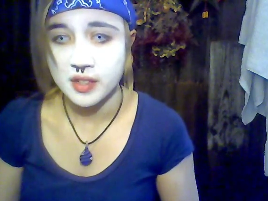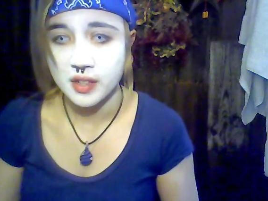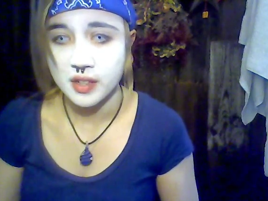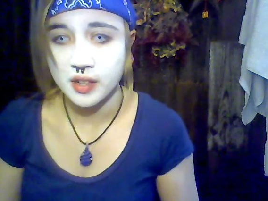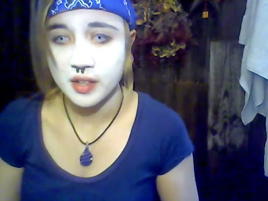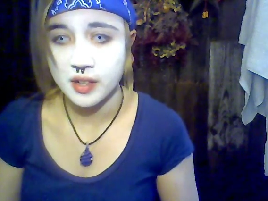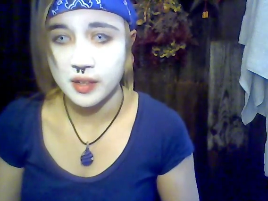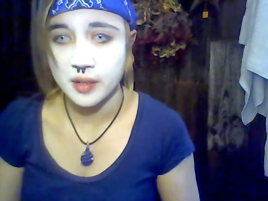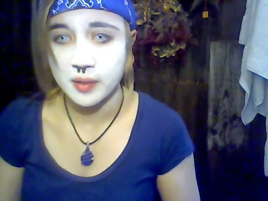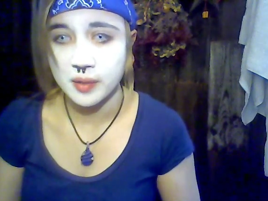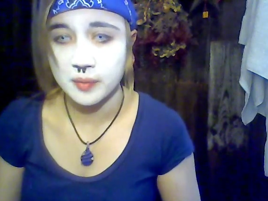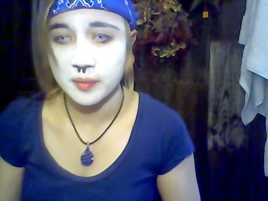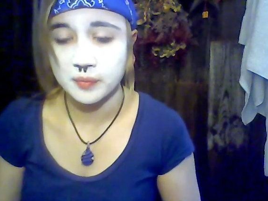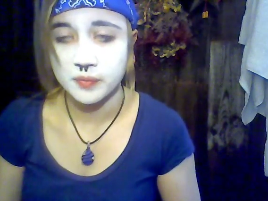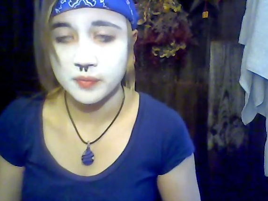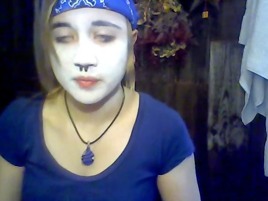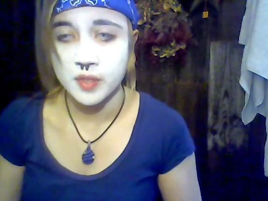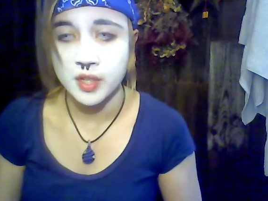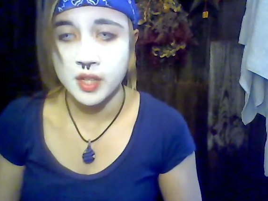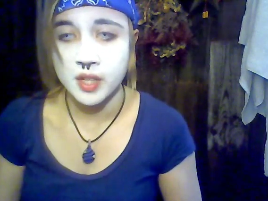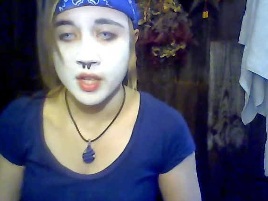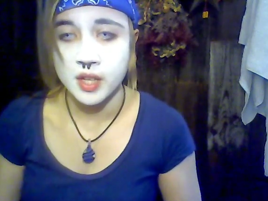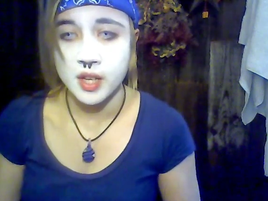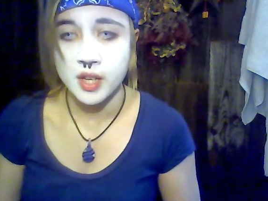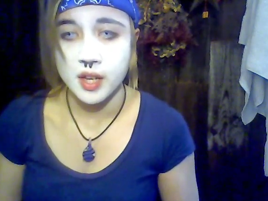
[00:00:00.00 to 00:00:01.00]

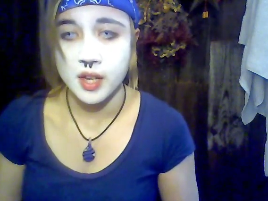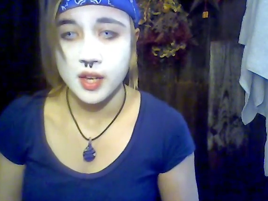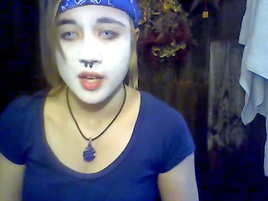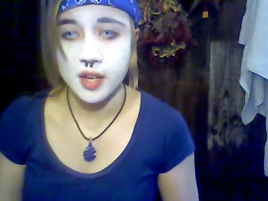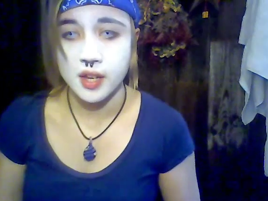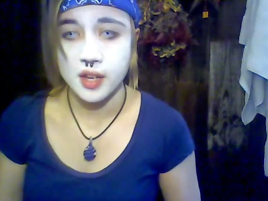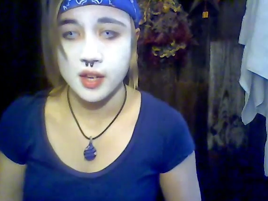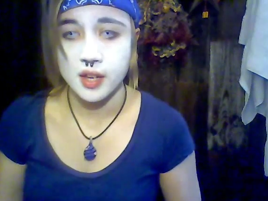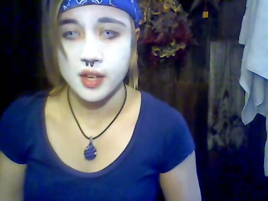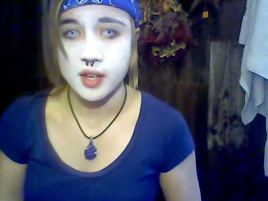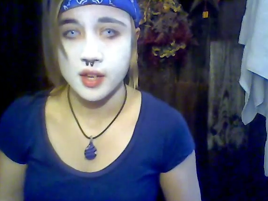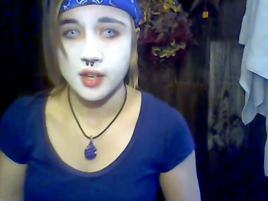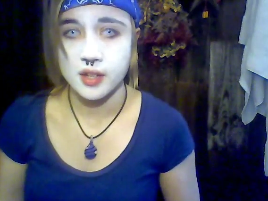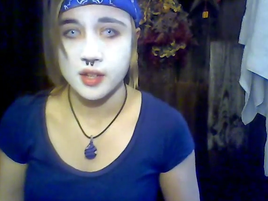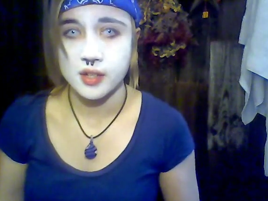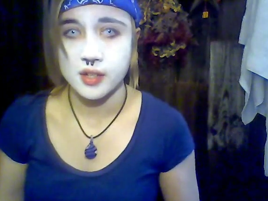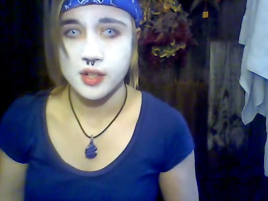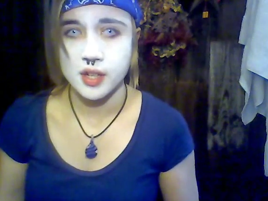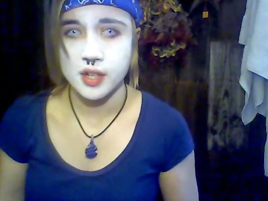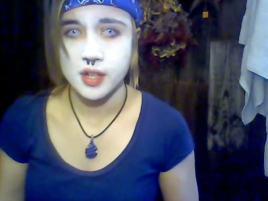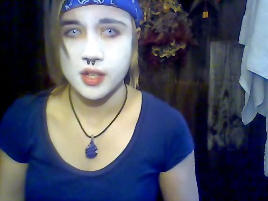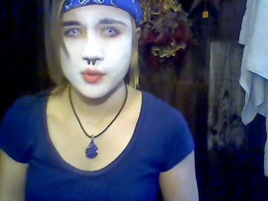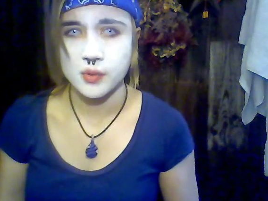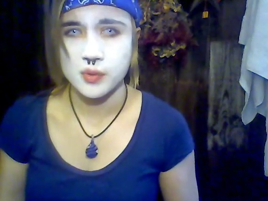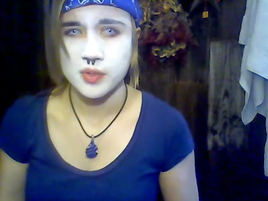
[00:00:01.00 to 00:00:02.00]
and
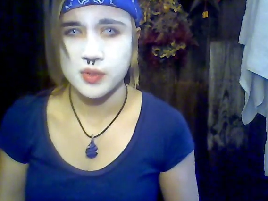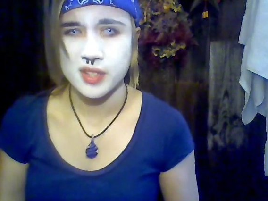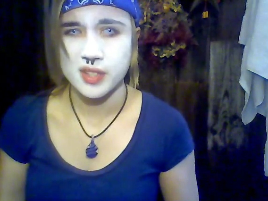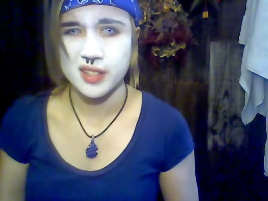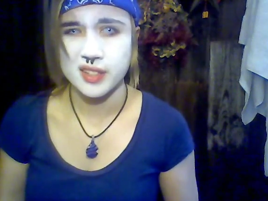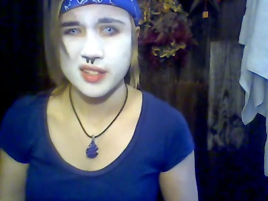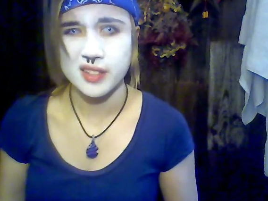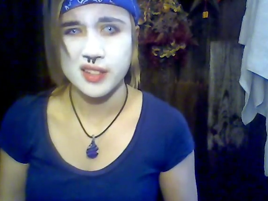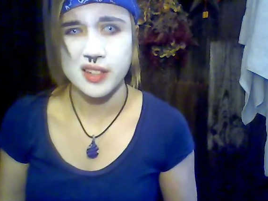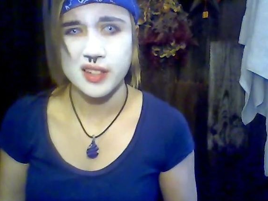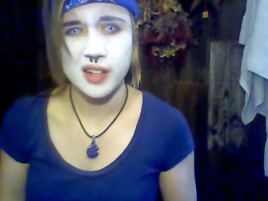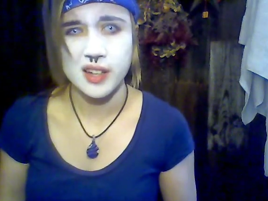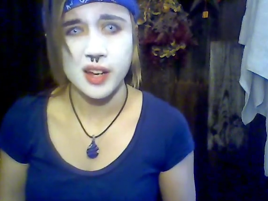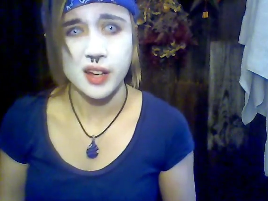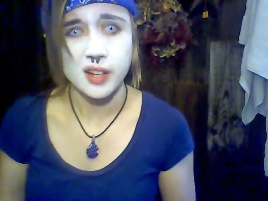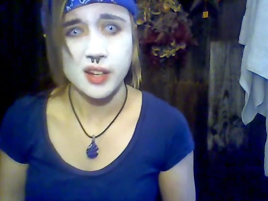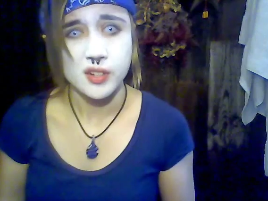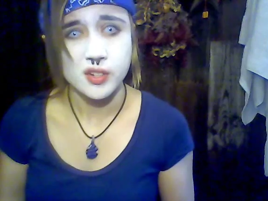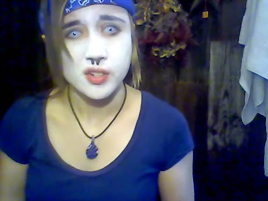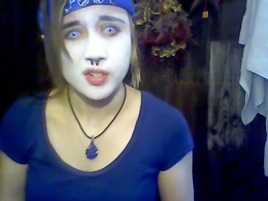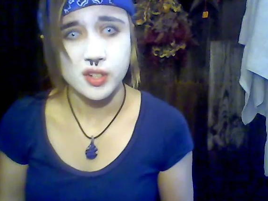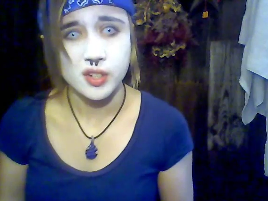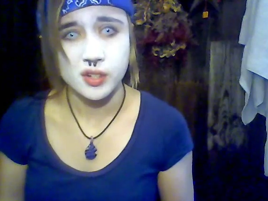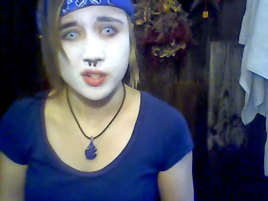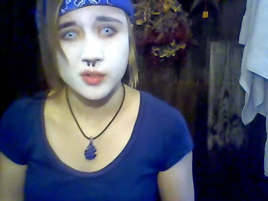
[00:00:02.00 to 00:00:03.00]
I used like
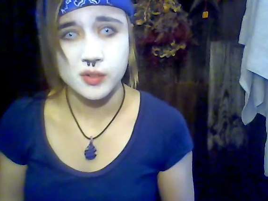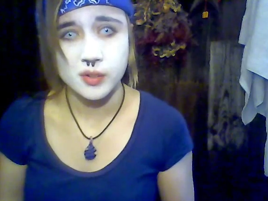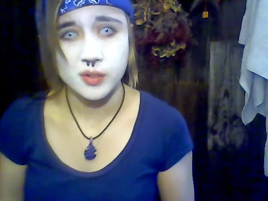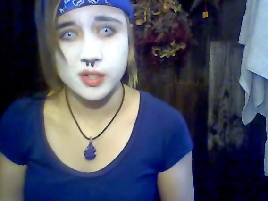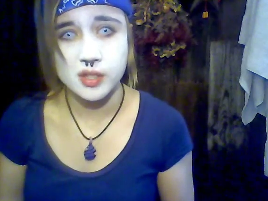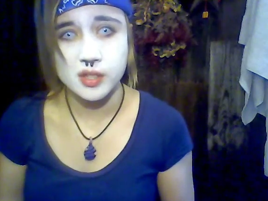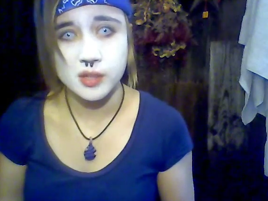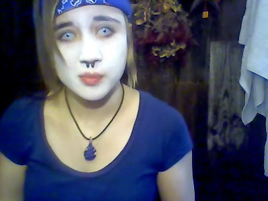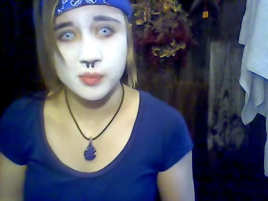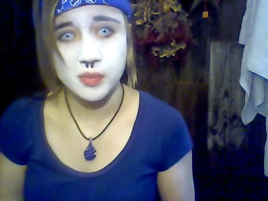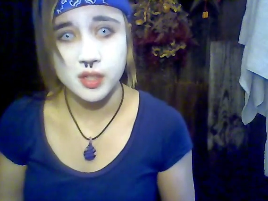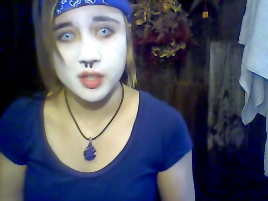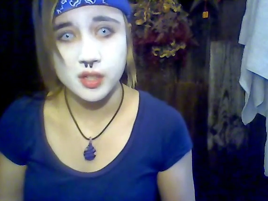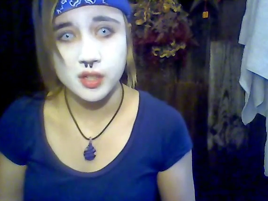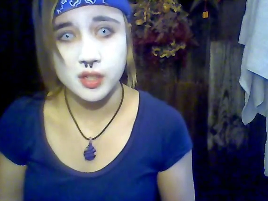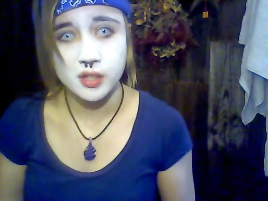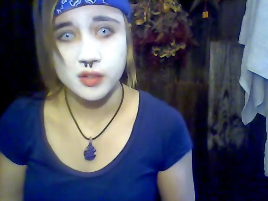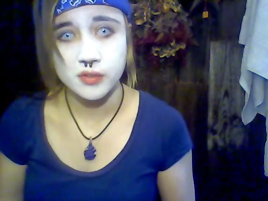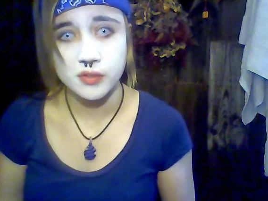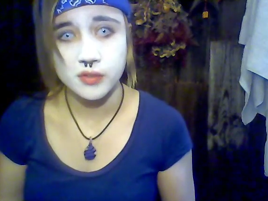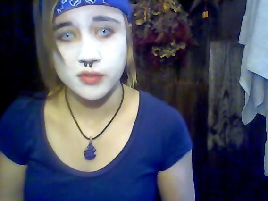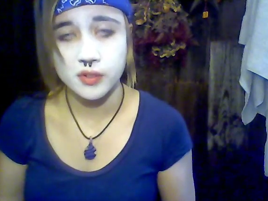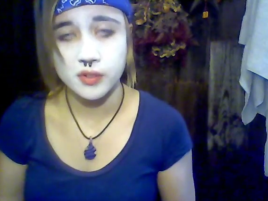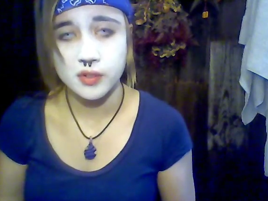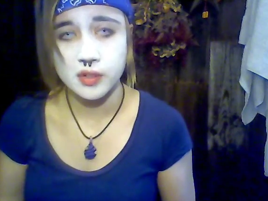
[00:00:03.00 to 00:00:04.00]
eyeshadow or
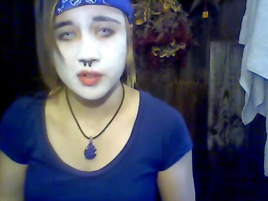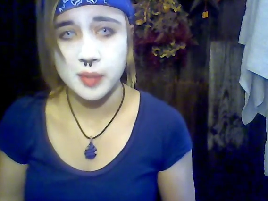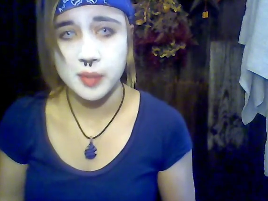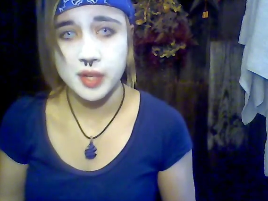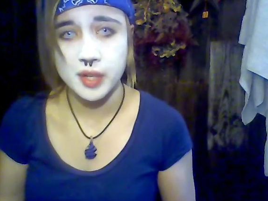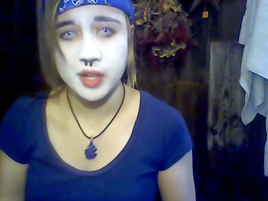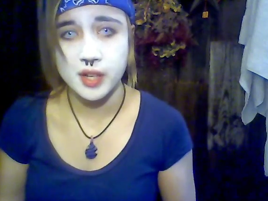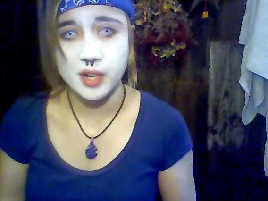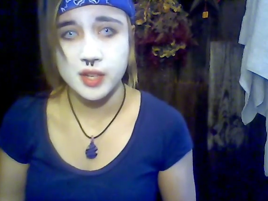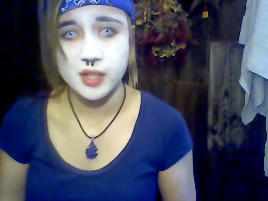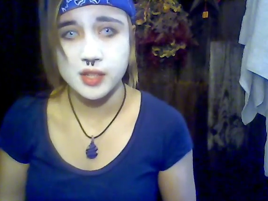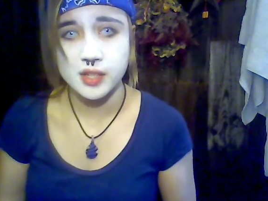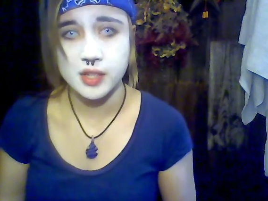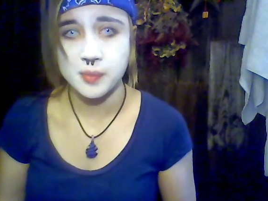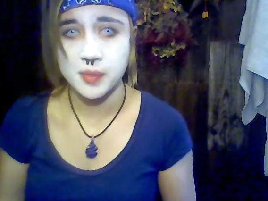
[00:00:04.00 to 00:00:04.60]
something for around my eyes.